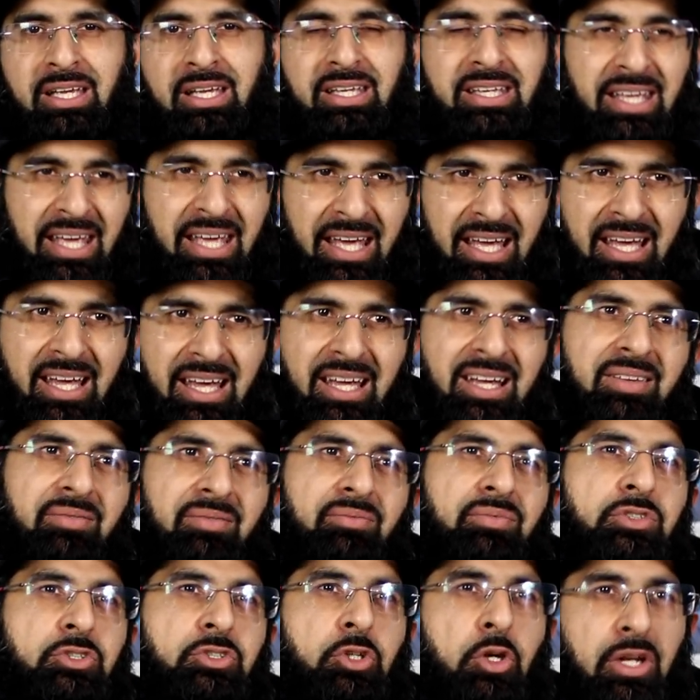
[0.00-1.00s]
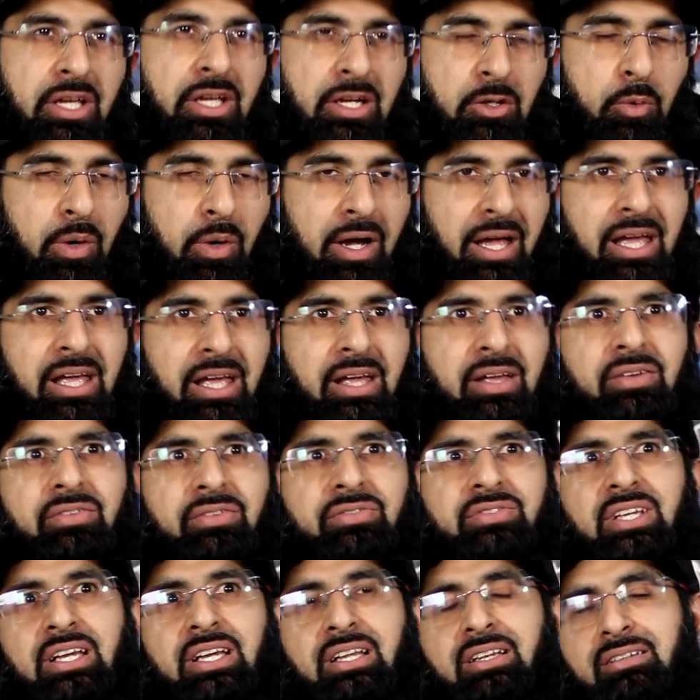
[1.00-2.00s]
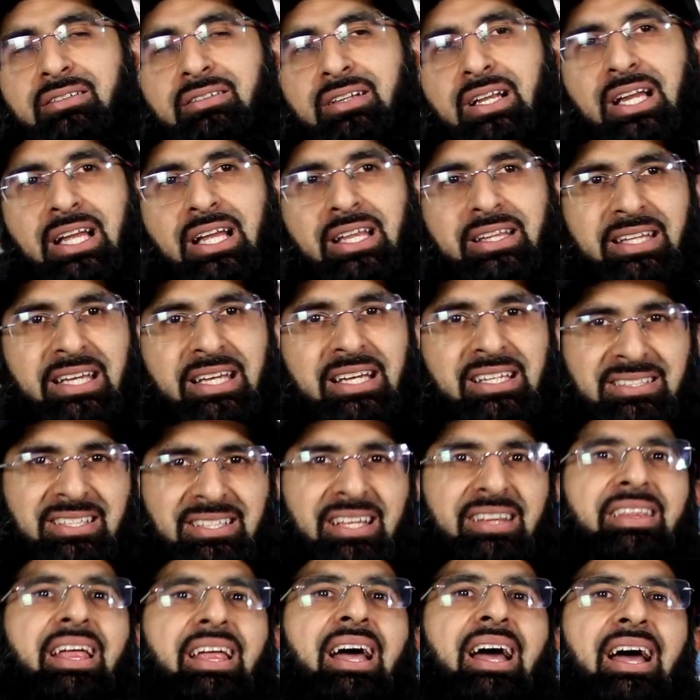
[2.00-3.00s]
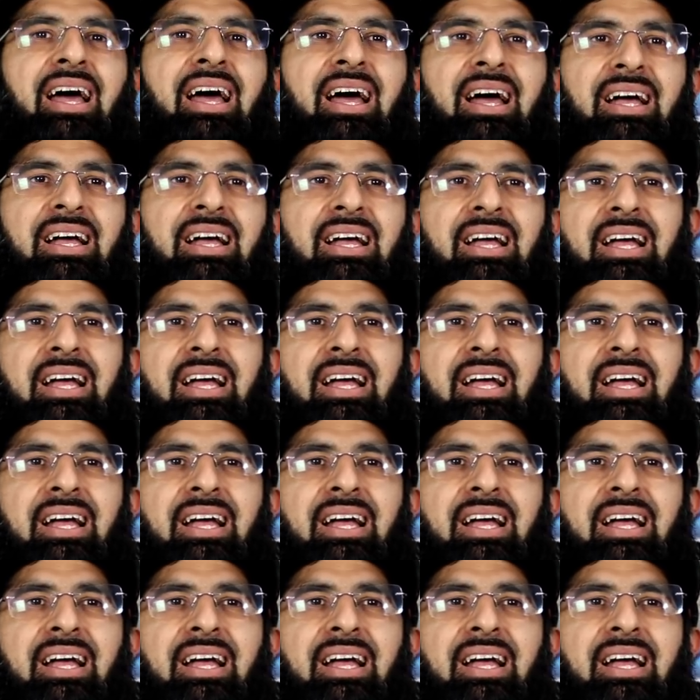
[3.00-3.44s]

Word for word: Yeah, sonic waves and this and that.